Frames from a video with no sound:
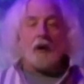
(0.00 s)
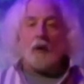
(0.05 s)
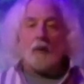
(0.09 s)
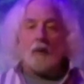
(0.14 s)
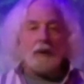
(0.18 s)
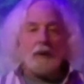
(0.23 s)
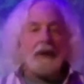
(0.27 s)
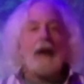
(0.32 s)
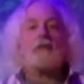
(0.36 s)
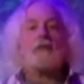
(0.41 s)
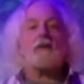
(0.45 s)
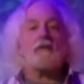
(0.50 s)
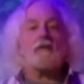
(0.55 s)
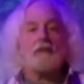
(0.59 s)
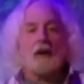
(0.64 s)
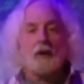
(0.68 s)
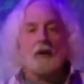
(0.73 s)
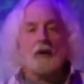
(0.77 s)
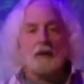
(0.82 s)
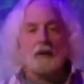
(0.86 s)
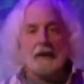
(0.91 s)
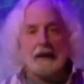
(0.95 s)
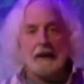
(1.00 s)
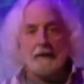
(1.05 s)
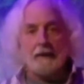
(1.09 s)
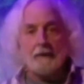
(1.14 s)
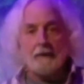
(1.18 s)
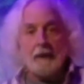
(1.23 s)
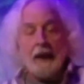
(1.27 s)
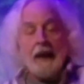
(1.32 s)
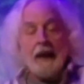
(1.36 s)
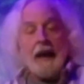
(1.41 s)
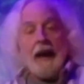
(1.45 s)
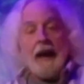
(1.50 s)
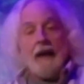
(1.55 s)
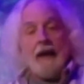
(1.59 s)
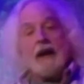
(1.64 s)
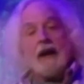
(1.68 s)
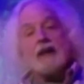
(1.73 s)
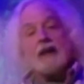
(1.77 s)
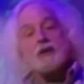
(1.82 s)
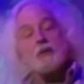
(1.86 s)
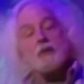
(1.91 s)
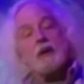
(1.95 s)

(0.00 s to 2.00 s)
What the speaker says: without the phone in it. And that's what I